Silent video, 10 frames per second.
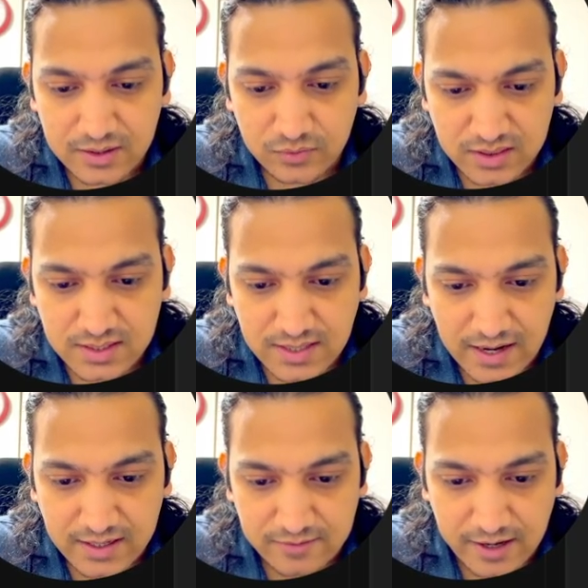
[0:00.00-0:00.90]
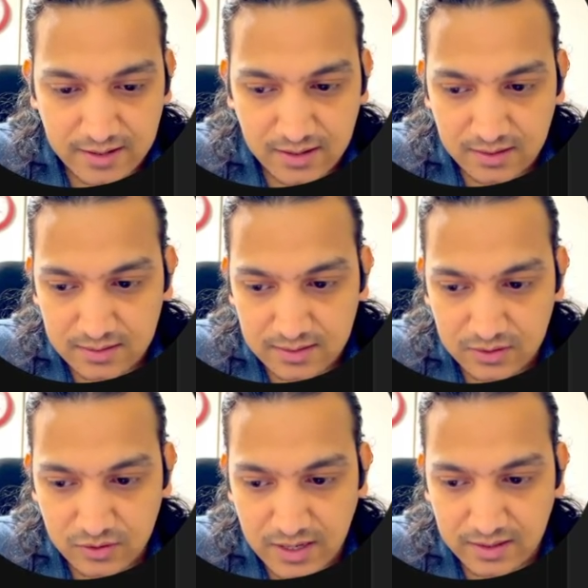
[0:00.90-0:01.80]
With this item I D,
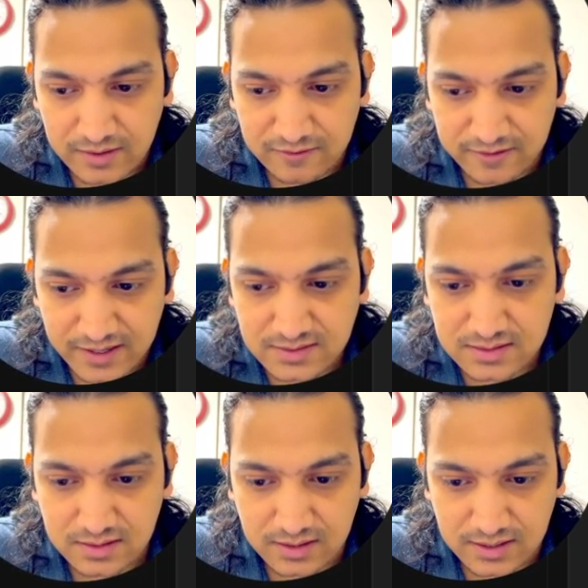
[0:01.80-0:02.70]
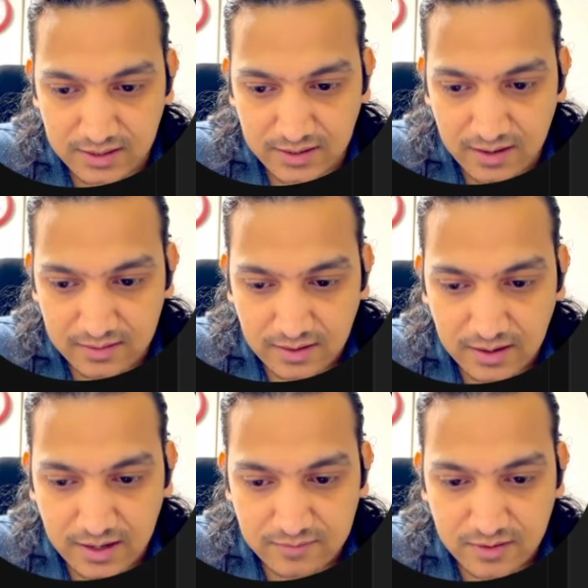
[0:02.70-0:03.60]
you can fetch the data,
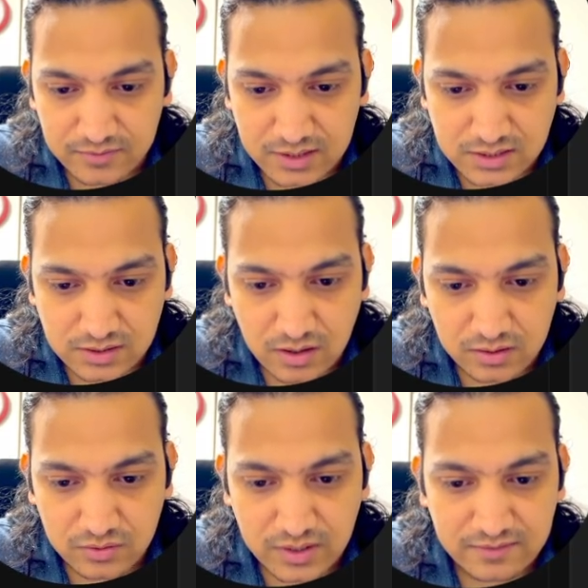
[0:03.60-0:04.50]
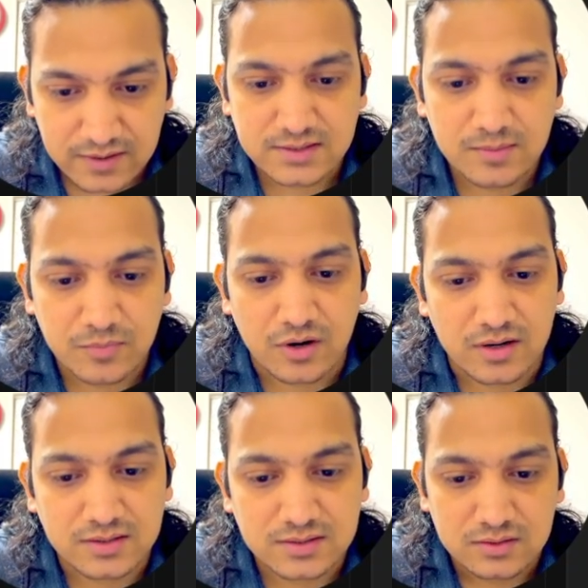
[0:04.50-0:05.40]
and from the stock you can fetch the
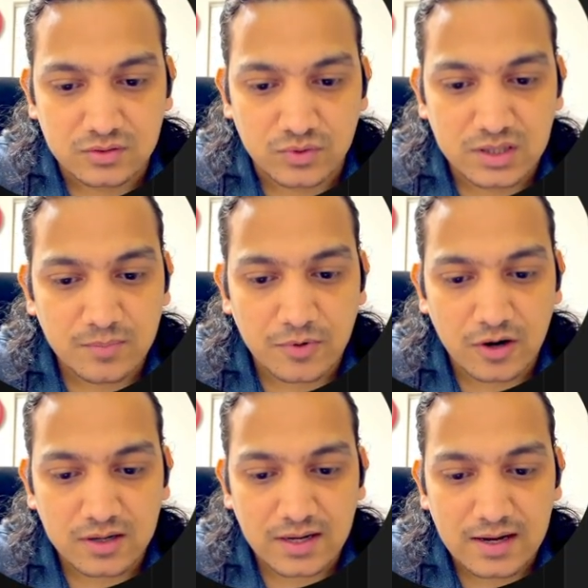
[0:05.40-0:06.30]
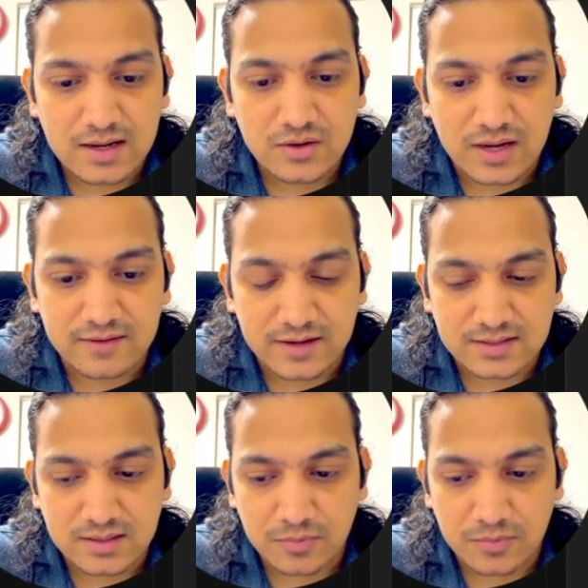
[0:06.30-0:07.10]
products. So with the product I D you can fetch the